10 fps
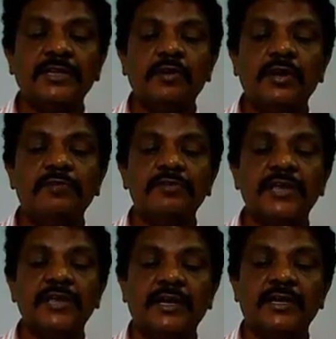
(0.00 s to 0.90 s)

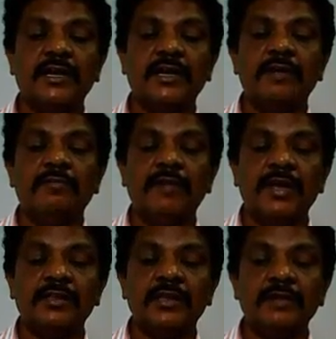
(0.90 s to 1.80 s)
coefficient,
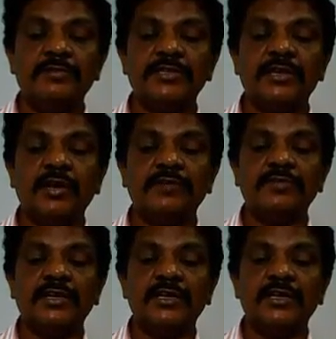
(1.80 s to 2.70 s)
where the emission
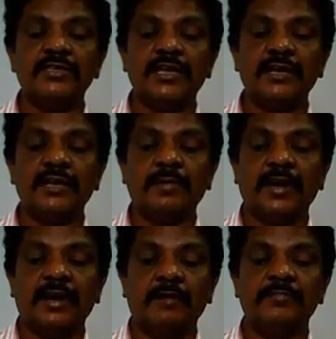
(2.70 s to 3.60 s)
coefficient is taking
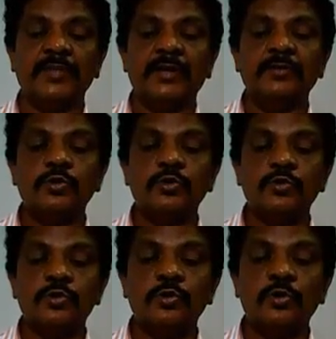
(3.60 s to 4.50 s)
from 2
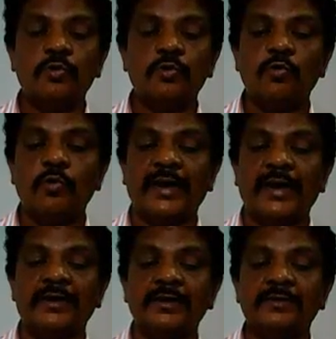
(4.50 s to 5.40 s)
to 1.
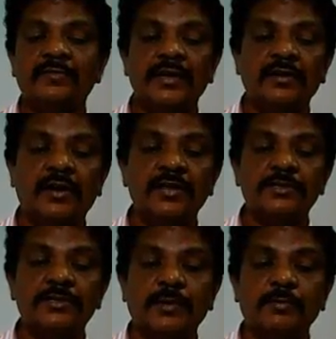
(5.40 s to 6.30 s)
Where
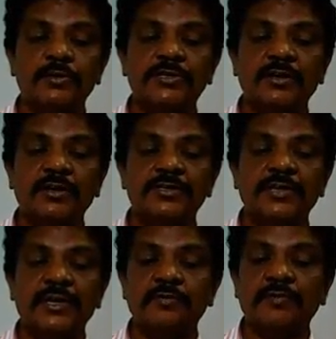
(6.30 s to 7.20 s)
proportional
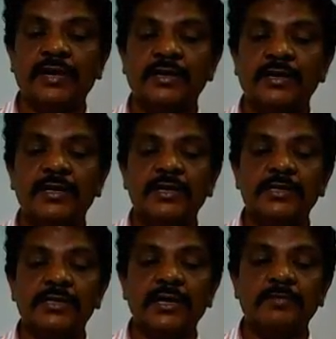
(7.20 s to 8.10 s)
constant A21 is
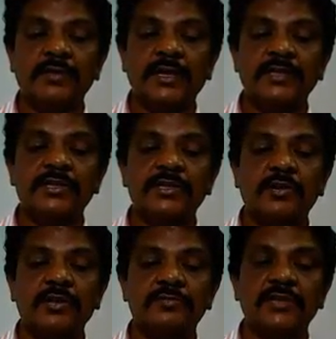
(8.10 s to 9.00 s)
the Einstein
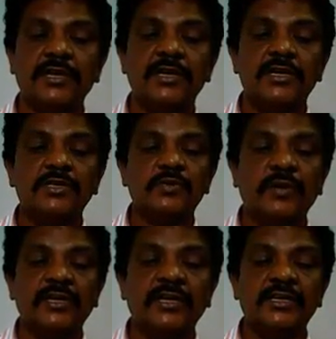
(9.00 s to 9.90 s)
coefficient
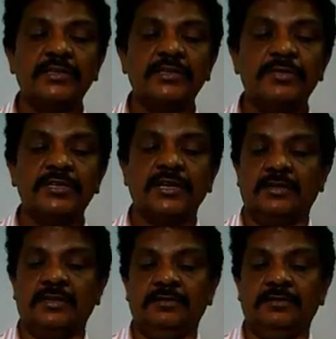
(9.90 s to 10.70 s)
spontaneous emission.